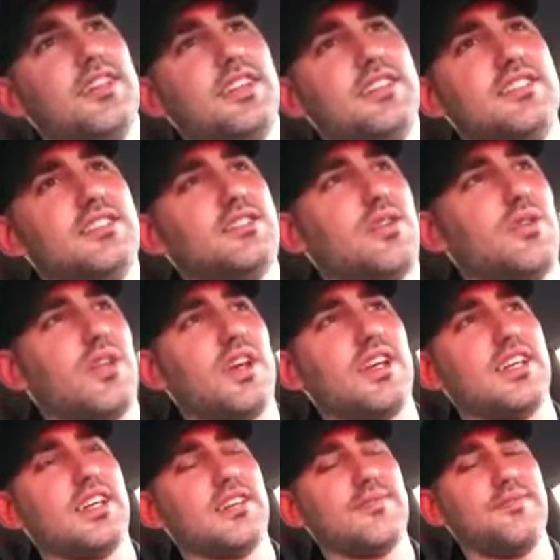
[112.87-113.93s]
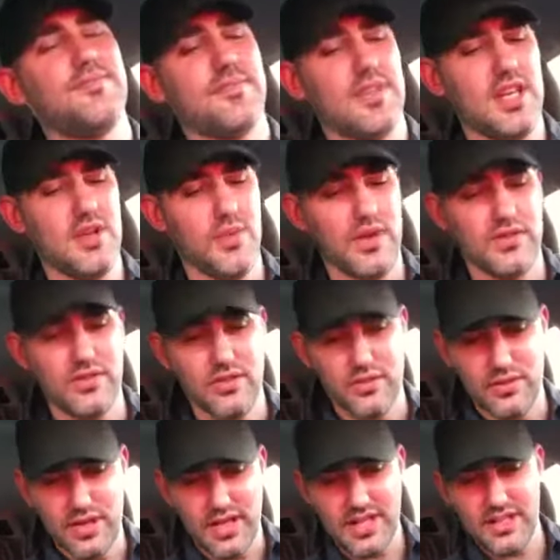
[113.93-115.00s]
I just don't like it. Anyway,
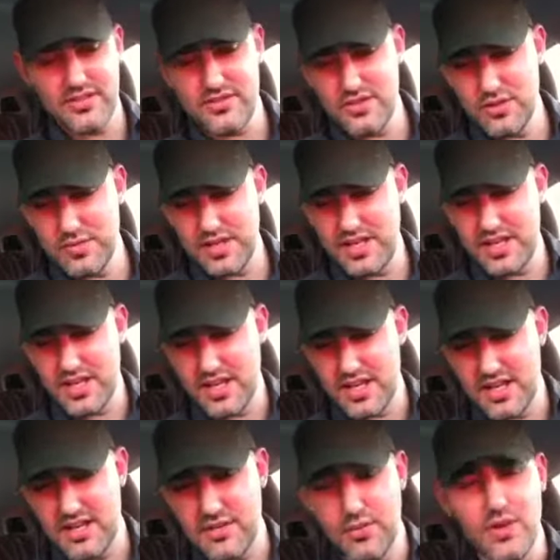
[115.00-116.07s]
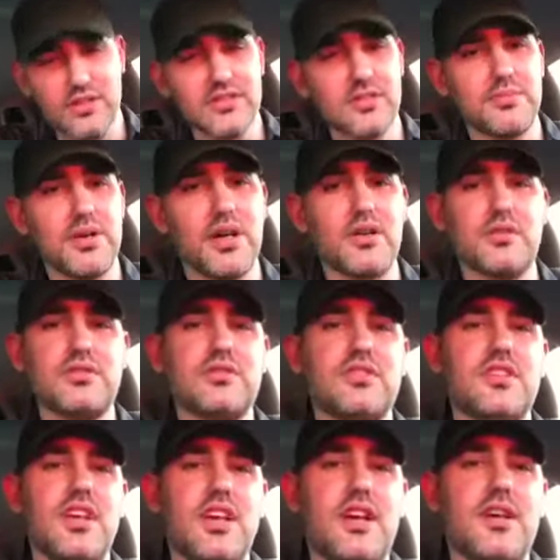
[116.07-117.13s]
so I guess nobody uh, wants to post.